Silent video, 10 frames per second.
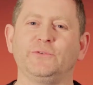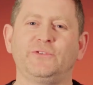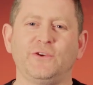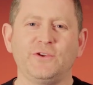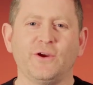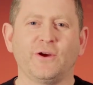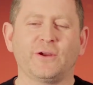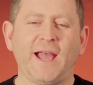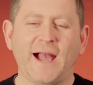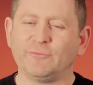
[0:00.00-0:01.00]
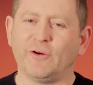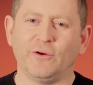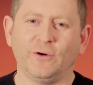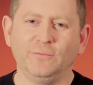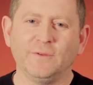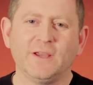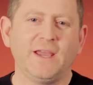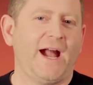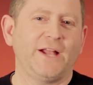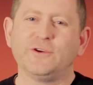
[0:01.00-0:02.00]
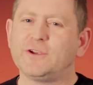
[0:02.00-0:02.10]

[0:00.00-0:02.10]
to your camera roll and you